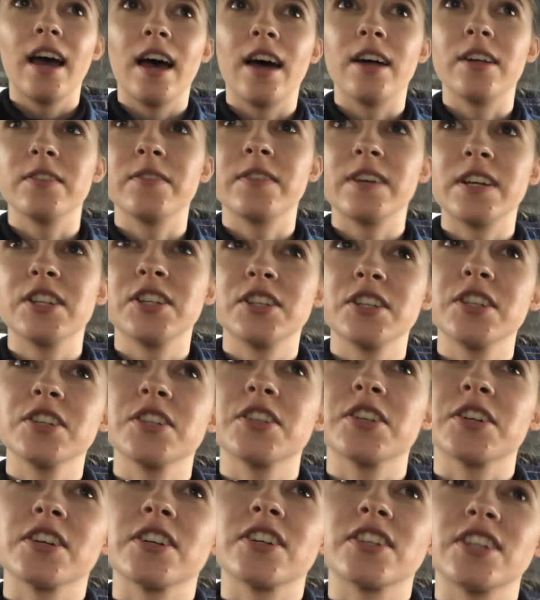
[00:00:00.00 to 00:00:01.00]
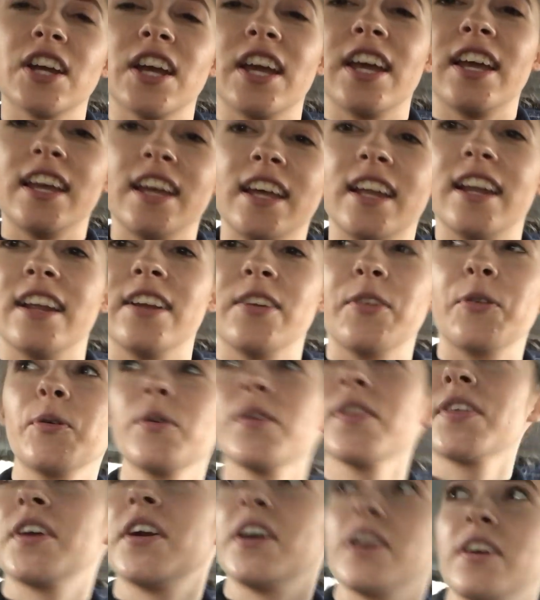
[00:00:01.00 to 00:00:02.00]
Elevation Church in
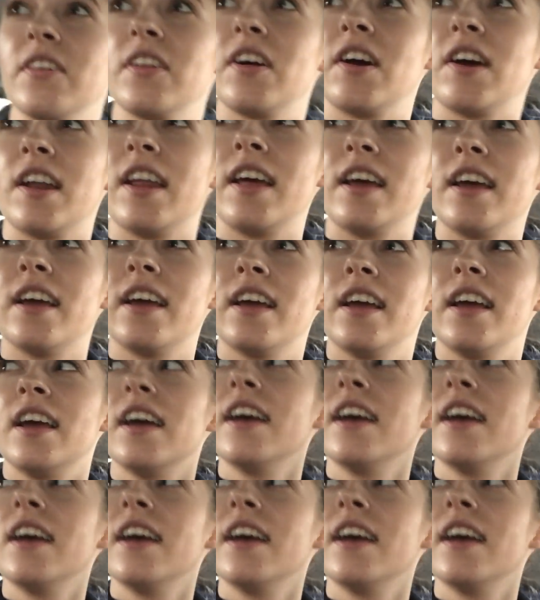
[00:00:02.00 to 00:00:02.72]
North Carolina